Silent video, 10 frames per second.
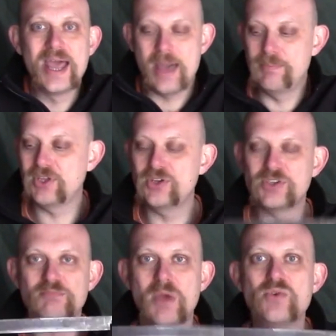And
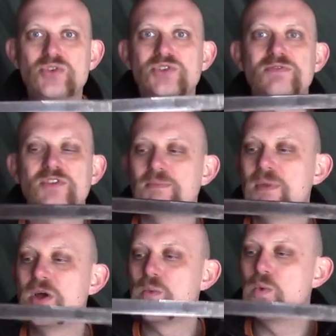because most of
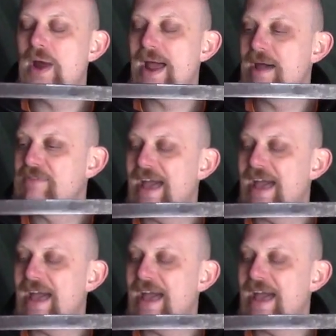them will have